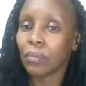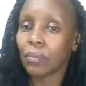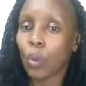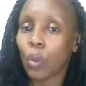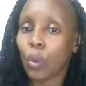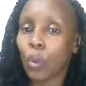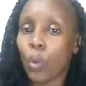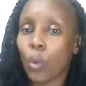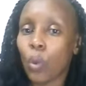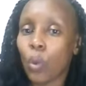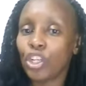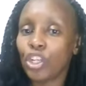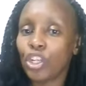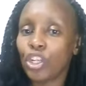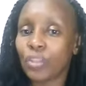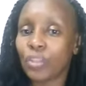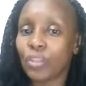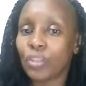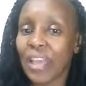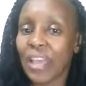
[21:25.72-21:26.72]
What did you
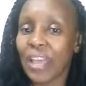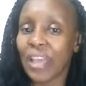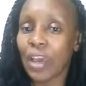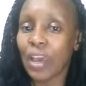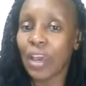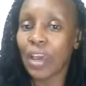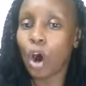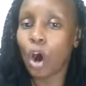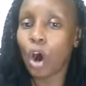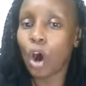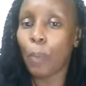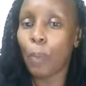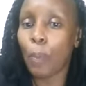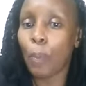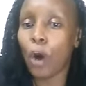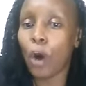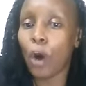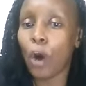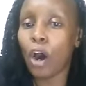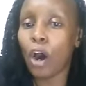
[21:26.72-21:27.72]
say,
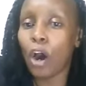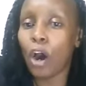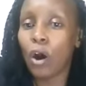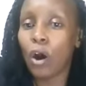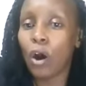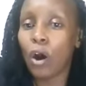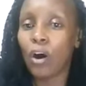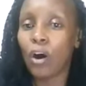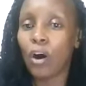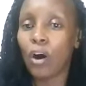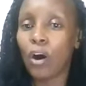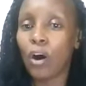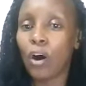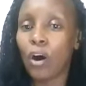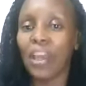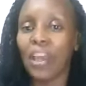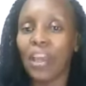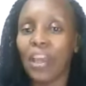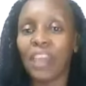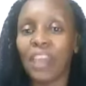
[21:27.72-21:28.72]
Oppo?
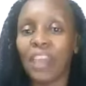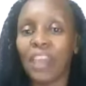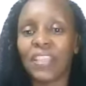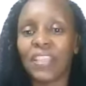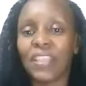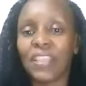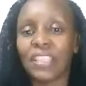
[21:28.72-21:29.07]
837?